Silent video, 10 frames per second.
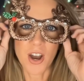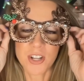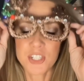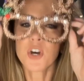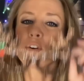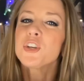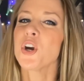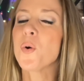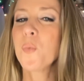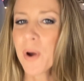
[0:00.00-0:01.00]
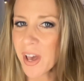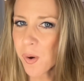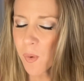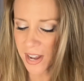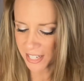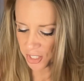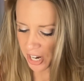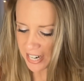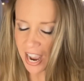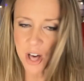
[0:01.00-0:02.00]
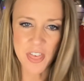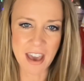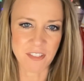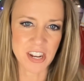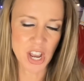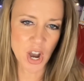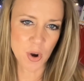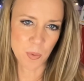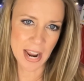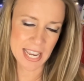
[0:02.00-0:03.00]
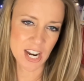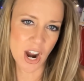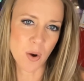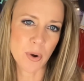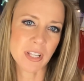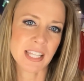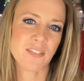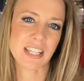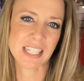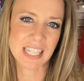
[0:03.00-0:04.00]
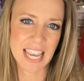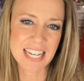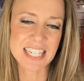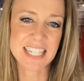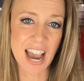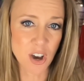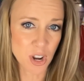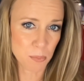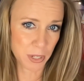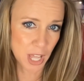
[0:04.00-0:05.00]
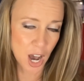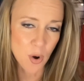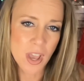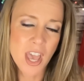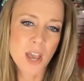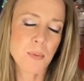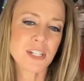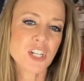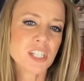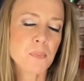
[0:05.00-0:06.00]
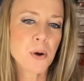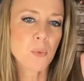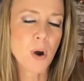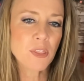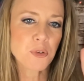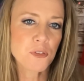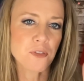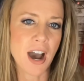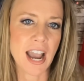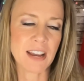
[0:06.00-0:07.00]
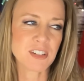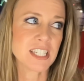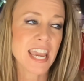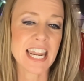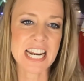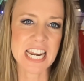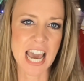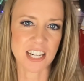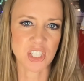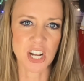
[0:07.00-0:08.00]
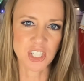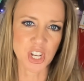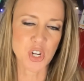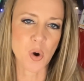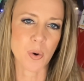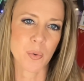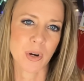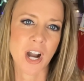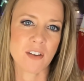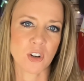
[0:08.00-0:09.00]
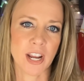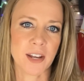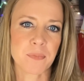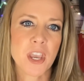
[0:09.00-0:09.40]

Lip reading: So you will want to check out that video right here. I will leave it linked down below, but just to put 1 through 5, to say it in a nutshell so you know what we were covering.